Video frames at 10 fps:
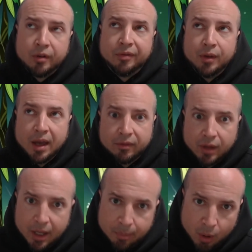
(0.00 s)
or if you have
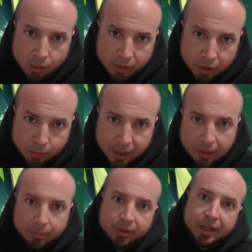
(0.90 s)
Light Polar
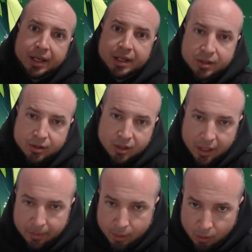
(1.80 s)
Queen, please use
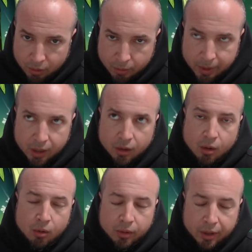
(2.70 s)
Light Polar Queen,
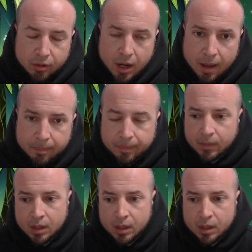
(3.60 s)
holy crap.